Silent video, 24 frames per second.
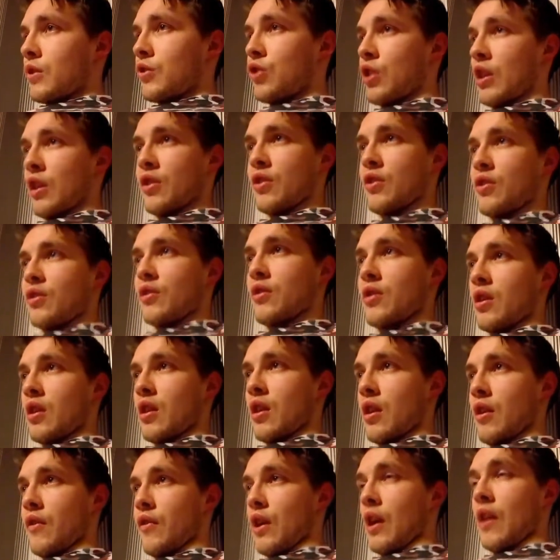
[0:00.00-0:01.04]
just
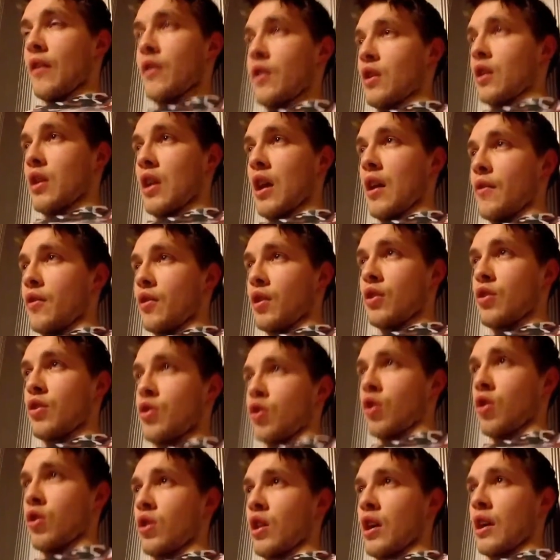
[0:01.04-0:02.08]
if you ever need
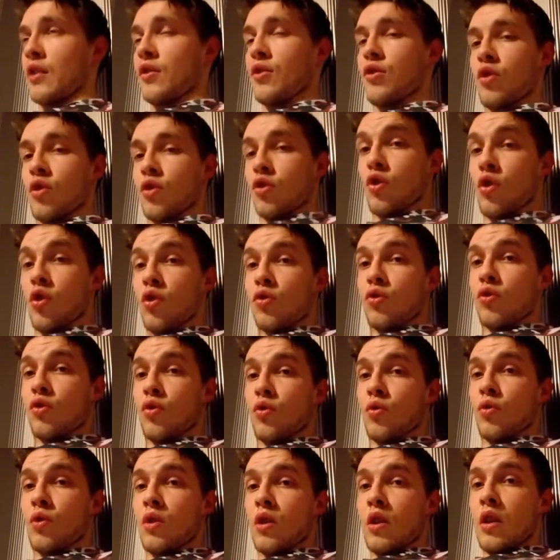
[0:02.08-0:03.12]
to talk, guys, there's
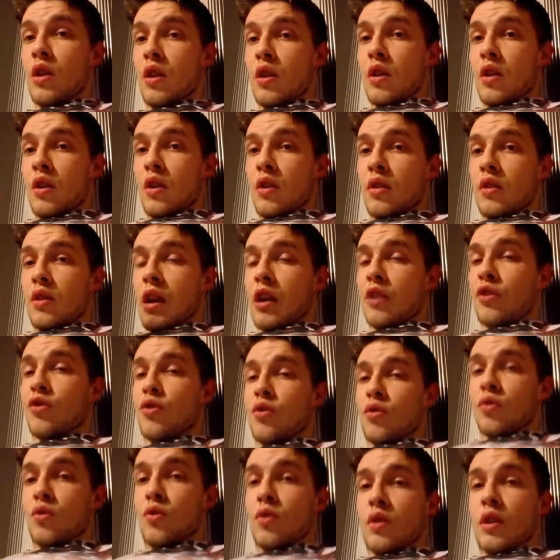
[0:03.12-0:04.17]
also
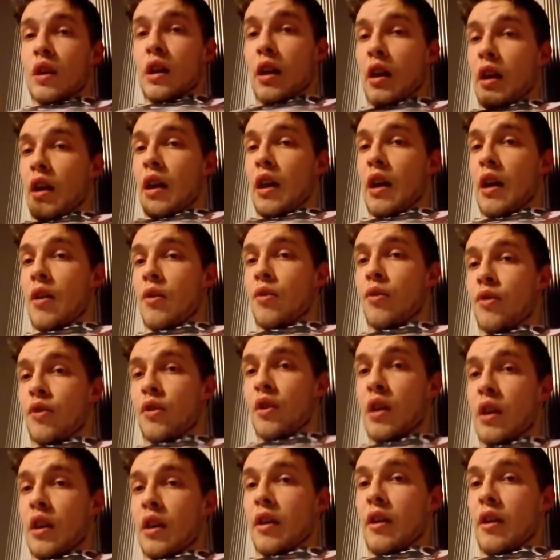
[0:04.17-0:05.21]
National Health.